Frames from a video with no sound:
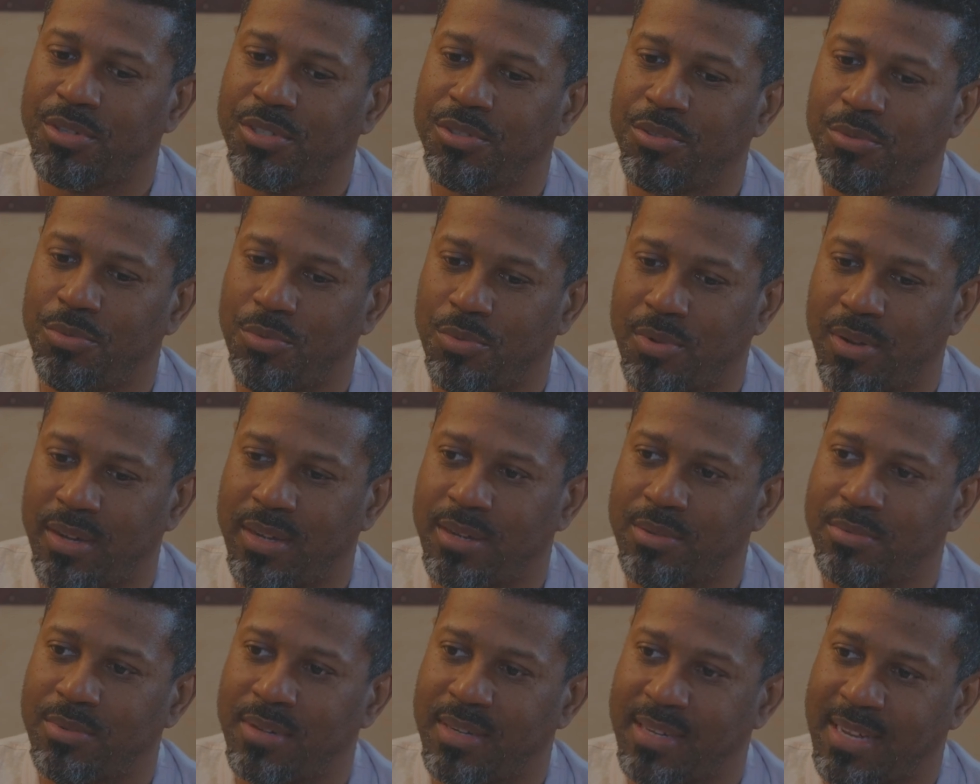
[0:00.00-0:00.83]
you
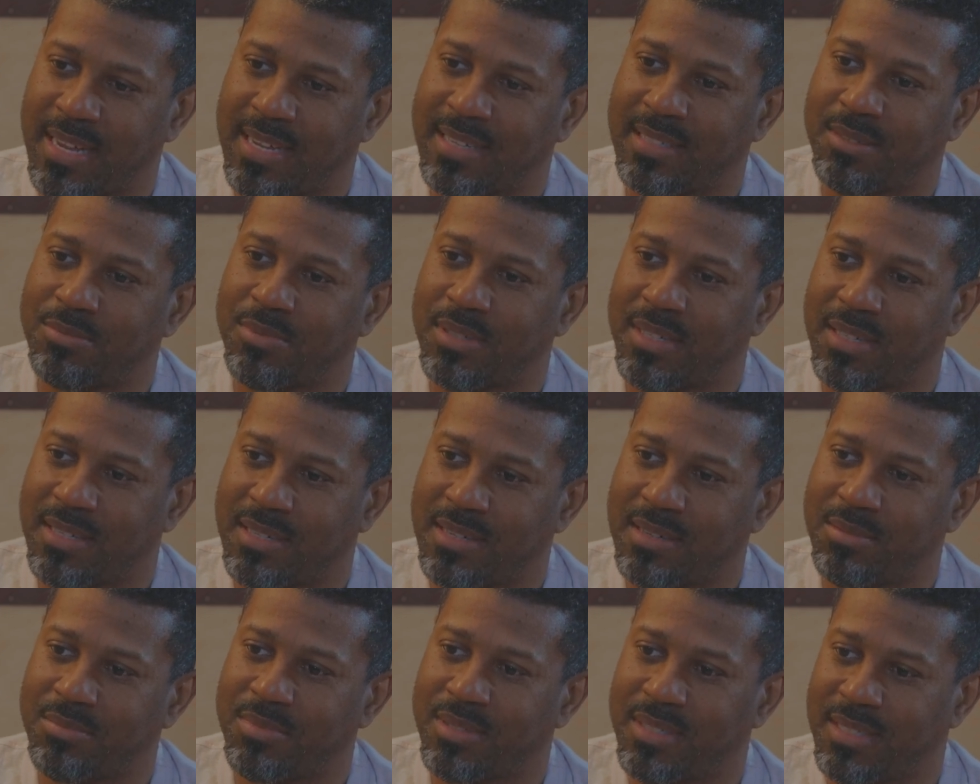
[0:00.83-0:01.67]
want when it
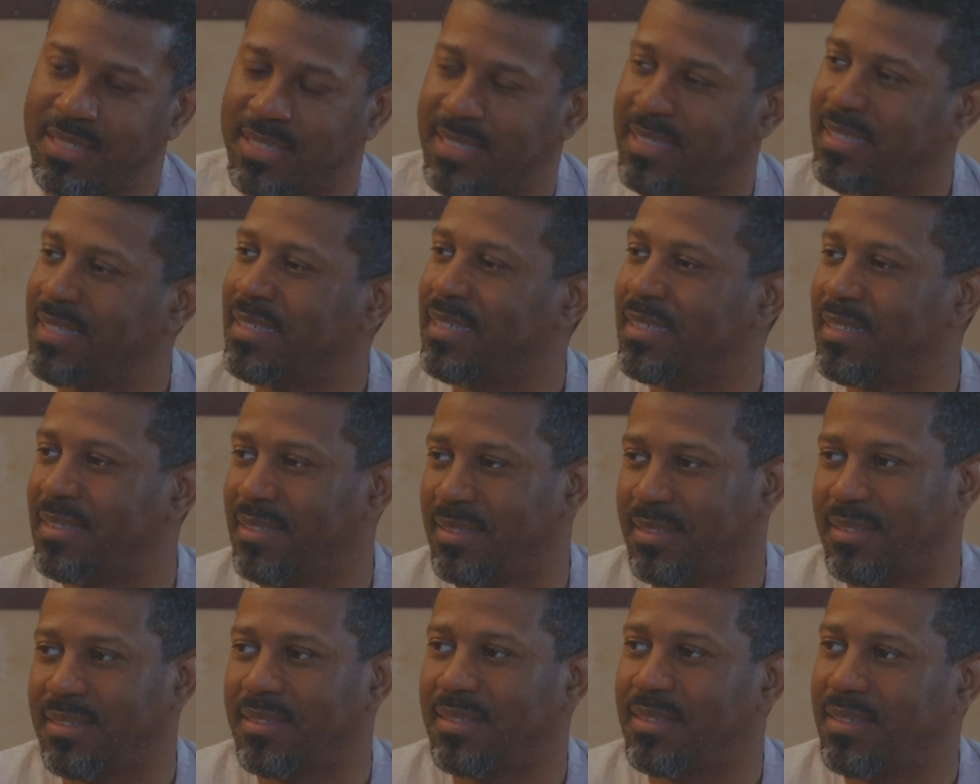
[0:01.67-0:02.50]
comes to the
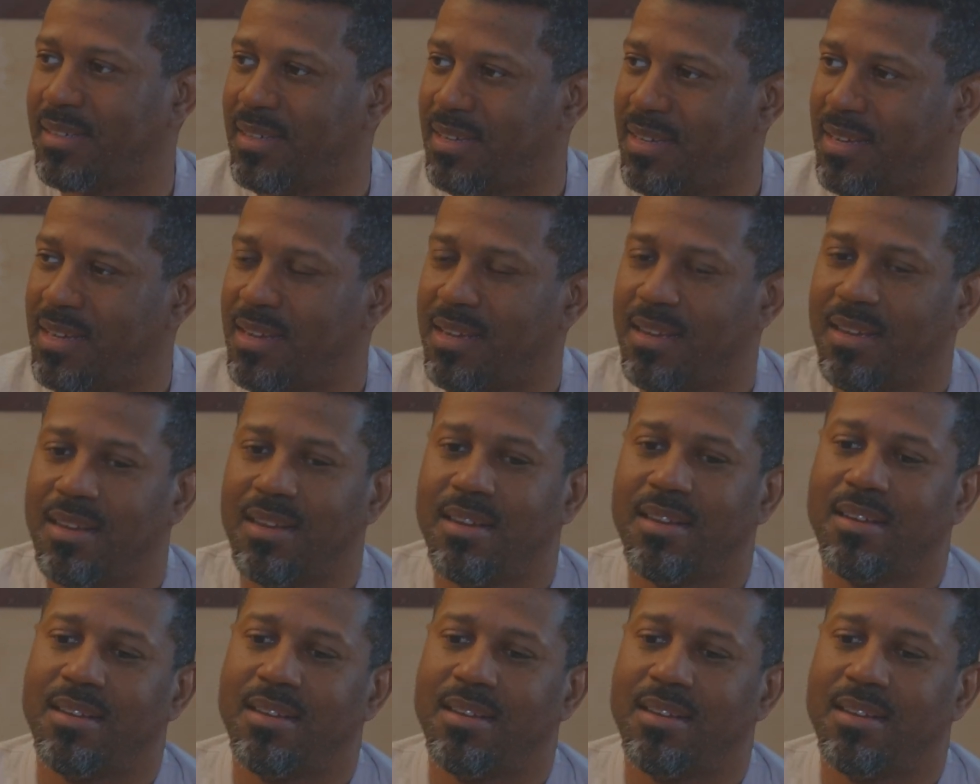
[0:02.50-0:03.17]
kids. Mm-hmm.